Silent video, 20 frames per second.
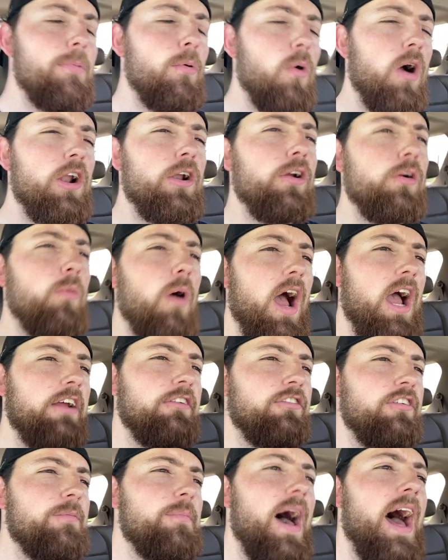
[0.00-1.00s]
be wondering, why
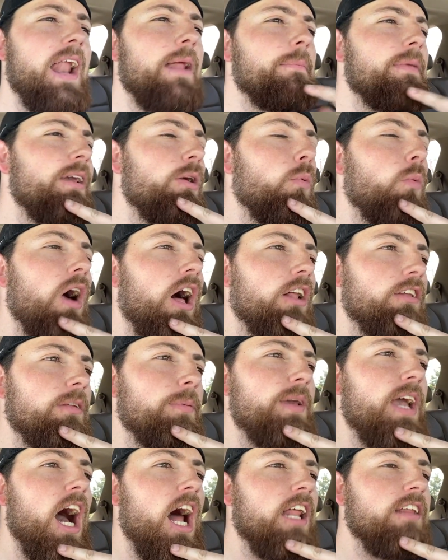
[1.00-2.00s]
is she mad at me? Well, to
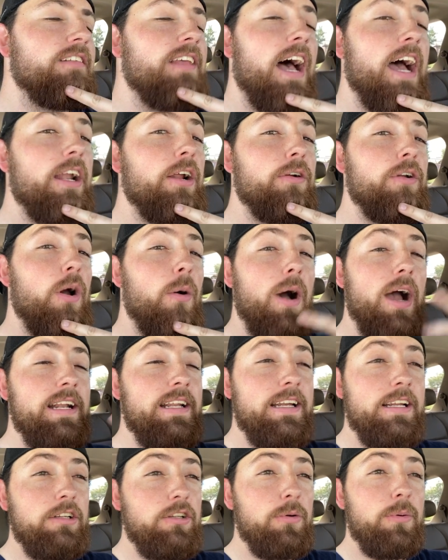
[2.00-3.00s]
be honest, I don't know. I
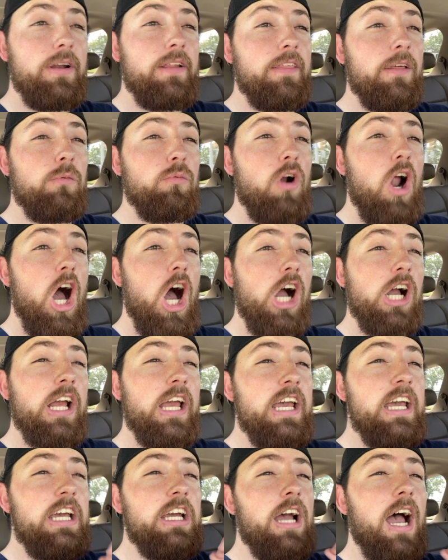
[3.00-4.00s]
didn't do anything
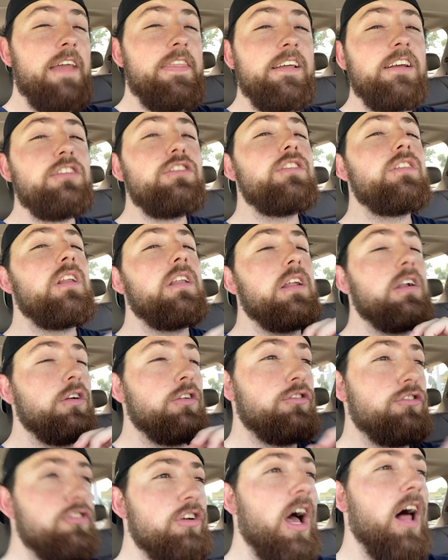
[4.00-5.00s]
wrong. I think she's a little
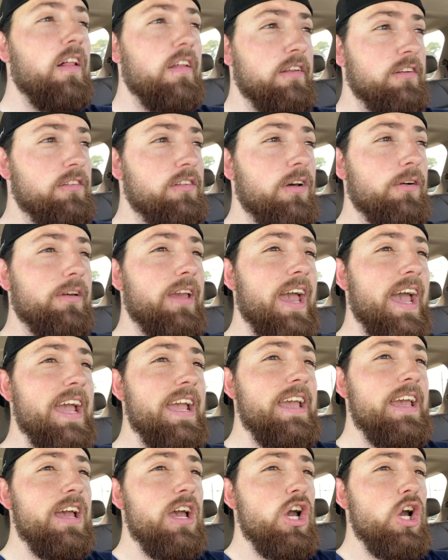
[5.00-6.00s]
jealous, okay?